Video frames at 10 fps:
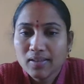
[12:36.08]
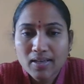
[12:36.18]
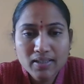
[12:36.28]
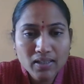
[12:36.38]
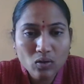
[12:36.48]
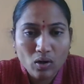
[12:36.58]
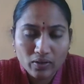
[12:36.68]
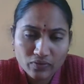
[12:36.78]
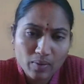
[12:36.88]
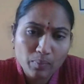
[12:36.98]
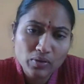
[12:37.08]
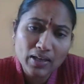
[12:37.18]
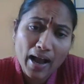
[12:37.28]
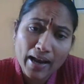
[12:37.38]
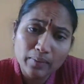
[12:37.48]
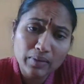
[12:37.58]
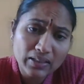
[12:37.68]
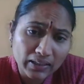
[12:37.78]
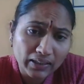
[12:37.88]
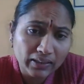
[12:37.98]
Is it not? If suppose the animals
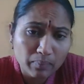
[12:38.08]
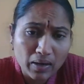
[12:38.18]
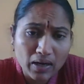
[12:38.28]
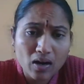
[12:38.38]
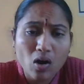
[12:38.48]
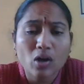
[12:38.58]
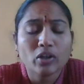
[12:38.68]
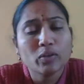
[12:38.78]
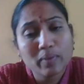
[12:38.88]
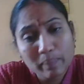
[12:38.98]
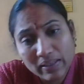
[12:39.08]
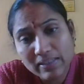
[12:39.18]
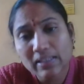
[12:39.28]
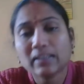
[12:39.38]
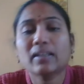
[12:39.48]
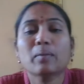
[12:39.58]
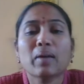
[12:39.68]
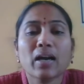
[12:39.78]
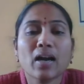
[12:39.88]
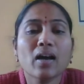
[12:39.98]
eat that banana or human beings eat that
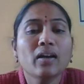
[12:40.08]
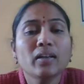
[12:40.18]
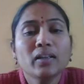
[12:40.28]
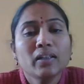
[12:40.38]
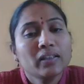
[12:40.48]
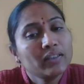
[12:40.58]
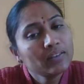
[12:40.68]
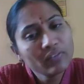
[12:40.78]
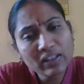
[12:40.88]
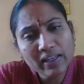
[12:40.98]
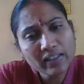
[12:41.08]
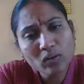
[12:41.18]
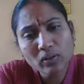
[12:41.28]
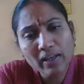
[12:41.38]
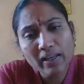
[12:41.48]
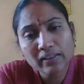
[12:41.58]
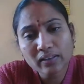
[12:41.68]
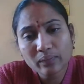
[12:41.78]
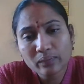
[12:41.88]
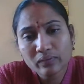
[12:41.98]
banana, we'll get a good health.
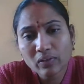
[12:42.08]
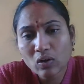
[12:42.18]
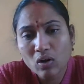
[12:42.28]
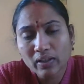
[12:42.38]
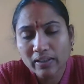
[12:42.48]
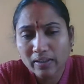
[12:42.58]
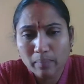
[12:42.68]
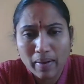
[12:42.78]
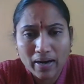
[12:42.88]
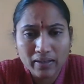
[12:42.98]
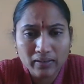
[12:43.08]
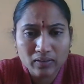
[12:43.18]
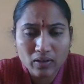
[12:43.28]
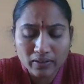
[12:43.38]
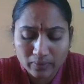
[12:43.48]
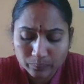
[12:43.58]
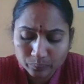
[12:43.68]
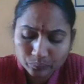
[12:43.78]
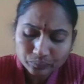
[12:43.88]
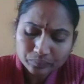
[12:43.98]
We'll not get any bad health, right?
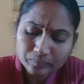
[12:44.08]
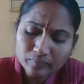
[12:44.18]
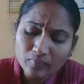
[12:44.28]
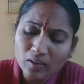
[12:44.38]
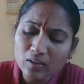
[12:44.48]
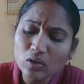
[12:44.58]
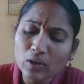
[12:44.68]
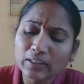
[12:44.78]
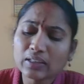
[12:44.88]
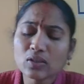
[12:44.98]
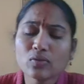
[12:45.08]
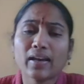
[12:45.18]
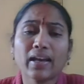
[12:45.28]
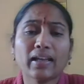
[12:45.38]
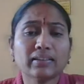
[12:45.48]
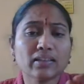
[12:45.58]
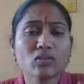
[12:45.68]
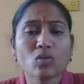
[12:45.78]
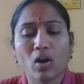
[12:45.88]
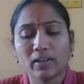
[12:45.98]
So in this way, healthy
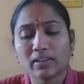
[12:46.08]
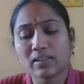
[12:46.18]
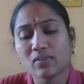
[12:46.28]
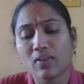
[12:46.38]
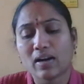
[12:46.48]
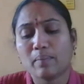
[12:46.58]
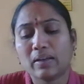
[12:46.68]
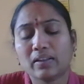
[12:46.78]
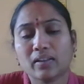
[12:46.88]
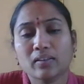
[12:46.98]
soil is the fundamental.